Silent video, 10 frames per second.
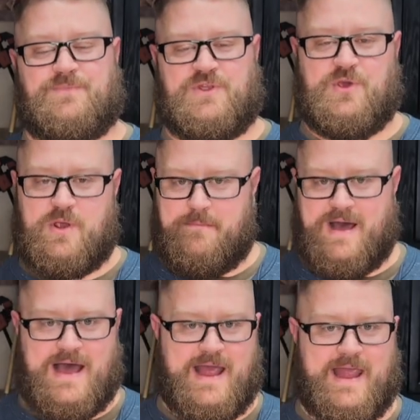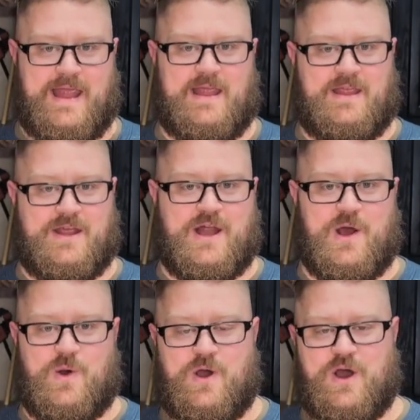you can buy,
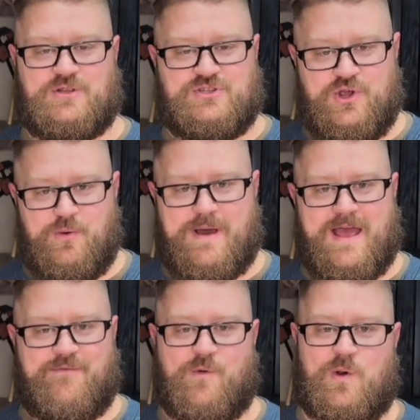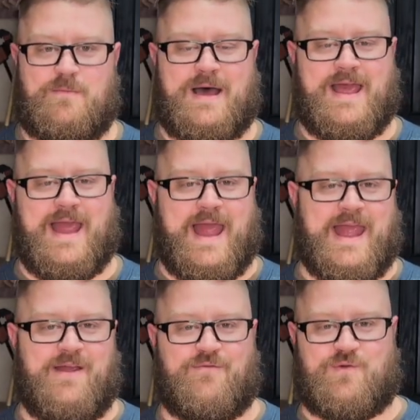a
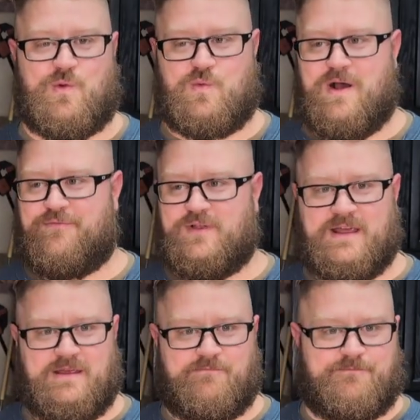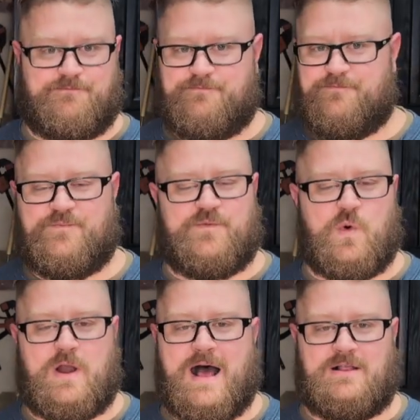2x4x8 for roughly
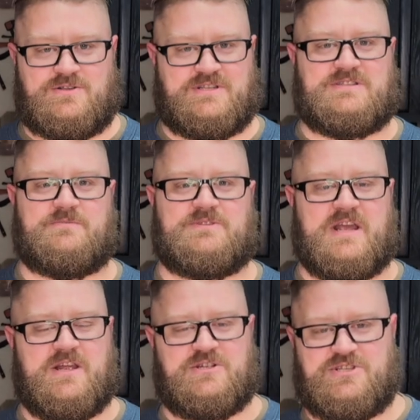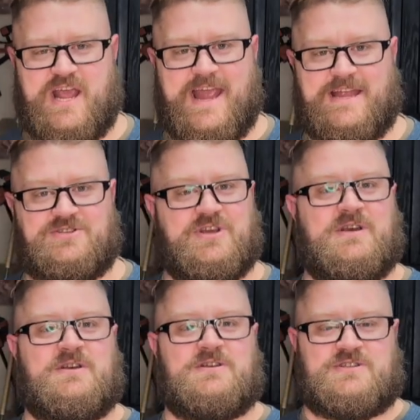$4 and some change,
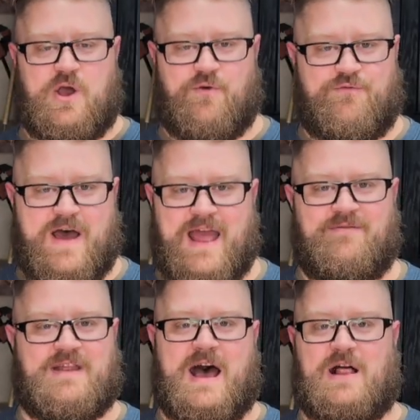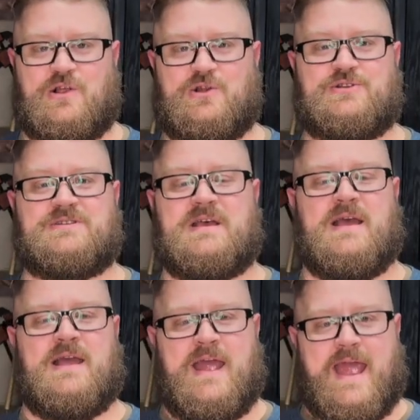so $5.
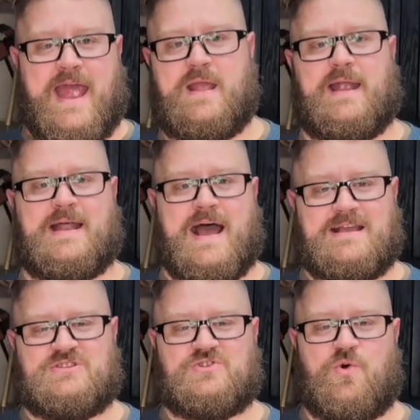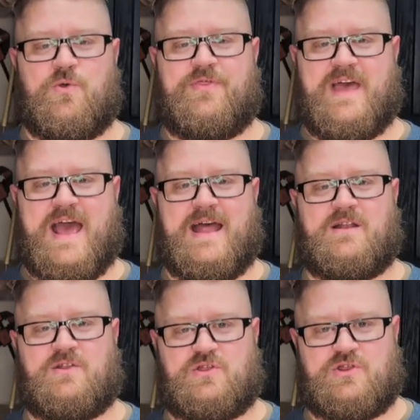And I sold
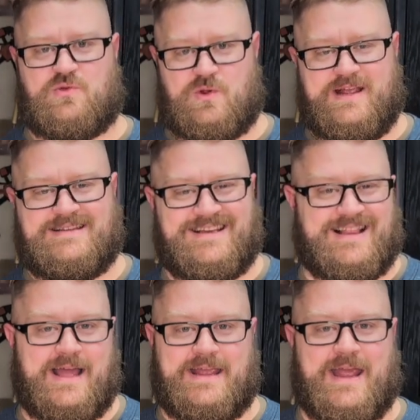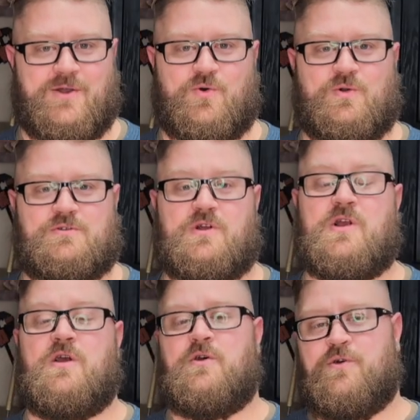that 3 tea light candle
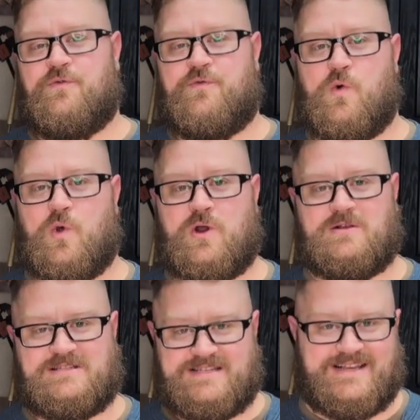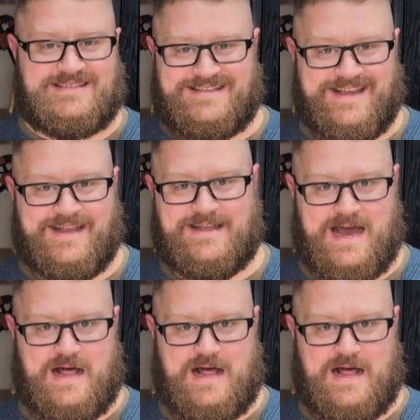holder for $16.